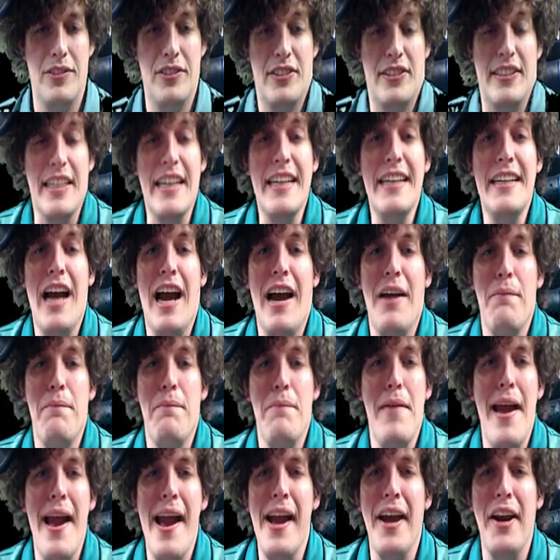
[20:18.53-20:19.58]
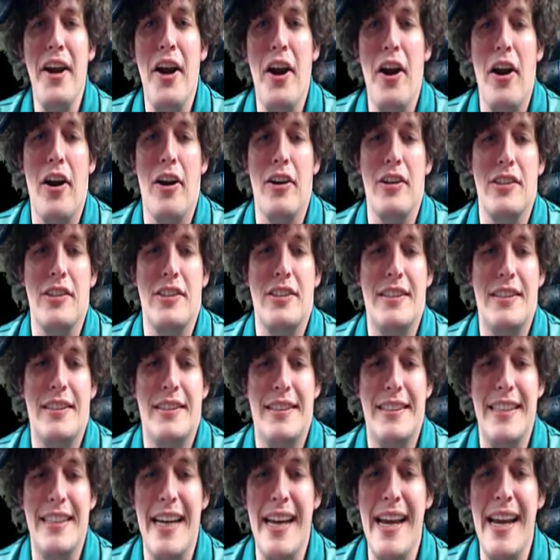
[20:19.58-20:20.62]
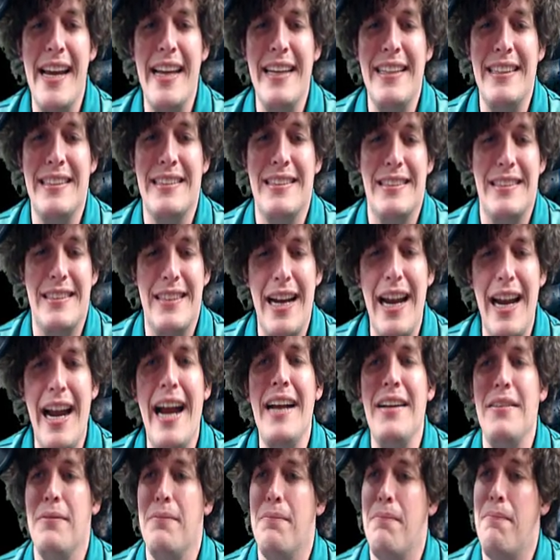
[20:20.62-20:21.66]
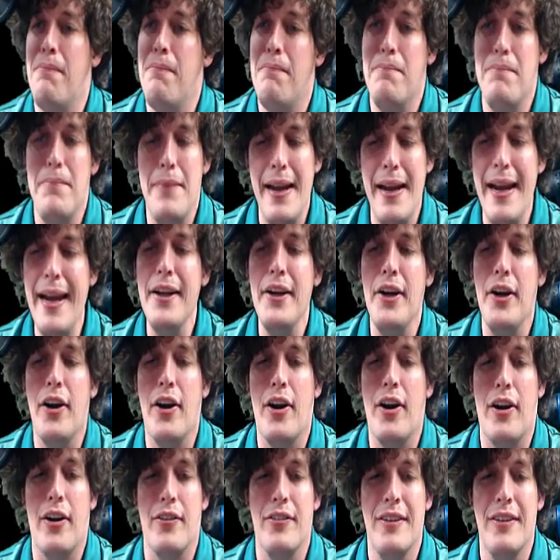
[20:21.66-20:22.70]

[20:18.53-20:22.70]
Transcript: Did not matter! Did not matter!